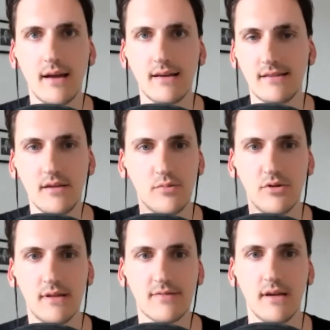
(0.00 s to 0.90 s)
consume mm-hmm. all
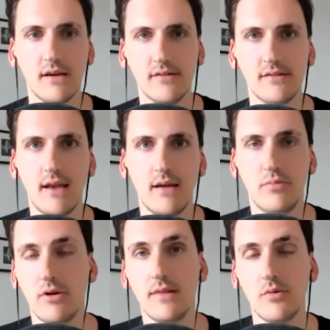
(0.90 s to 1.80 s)
his free content and
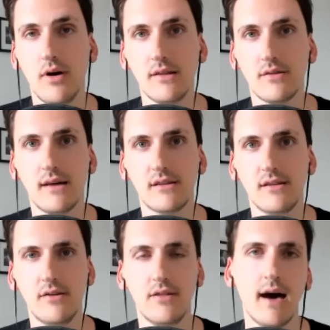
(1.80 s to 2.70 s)
put in the work to actually
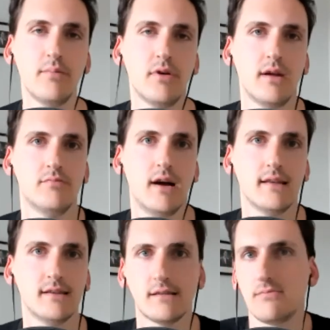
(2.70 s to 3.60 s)
do that and put it in
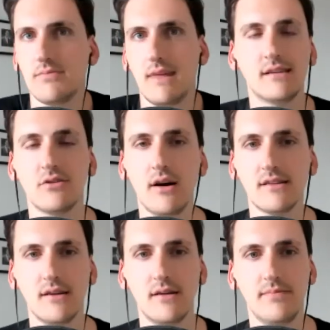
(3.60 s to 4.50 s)
practice. There's your
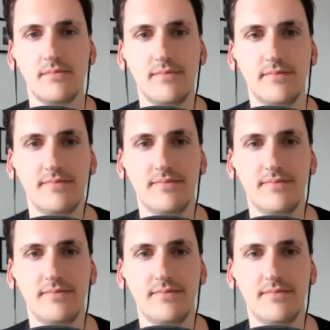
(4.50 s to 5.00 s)
answer. Mm-hmm.